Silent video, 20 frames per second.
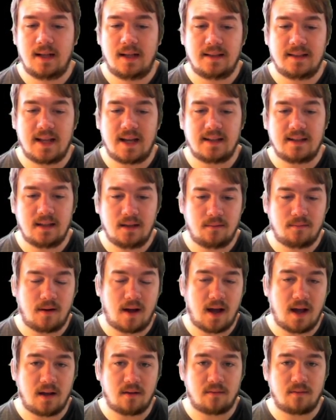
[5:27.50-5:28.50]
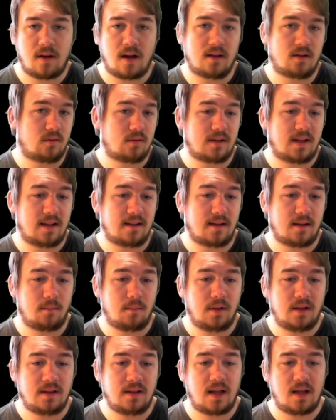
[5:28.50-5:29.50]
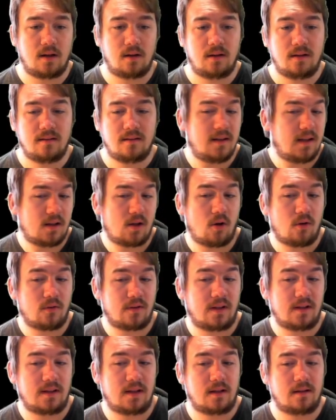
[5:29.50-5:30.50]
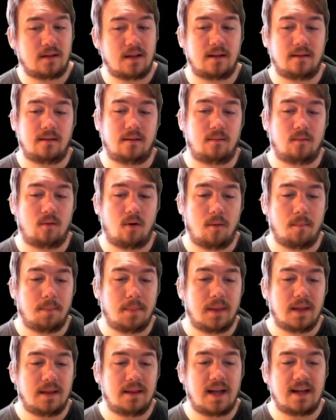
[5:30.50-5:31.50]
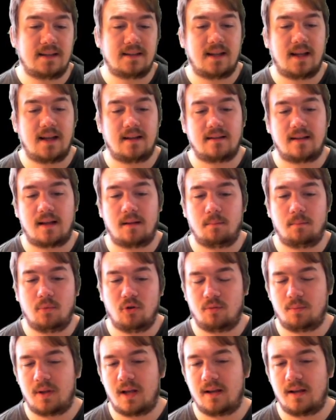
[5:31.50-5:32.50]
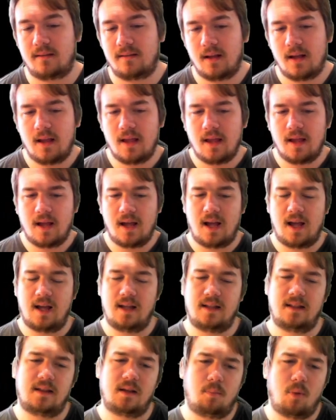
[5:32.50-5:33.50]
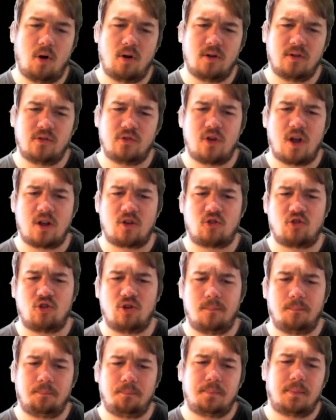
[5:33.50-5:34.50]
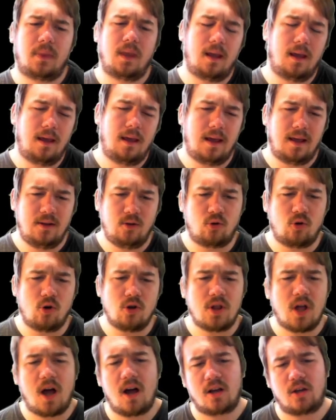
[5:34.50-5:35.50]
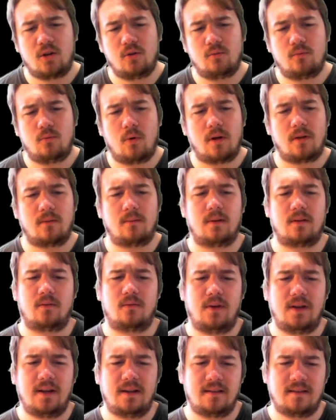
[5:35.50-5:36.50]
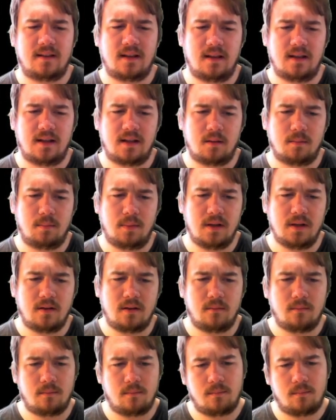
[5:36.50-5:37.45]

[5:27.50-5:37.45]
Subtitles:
Knight e5, I don't let him in there, he still goes in there, knight c4. Knight takes and bishop takes, and the pawn structure, you could argue was fixed a little bit,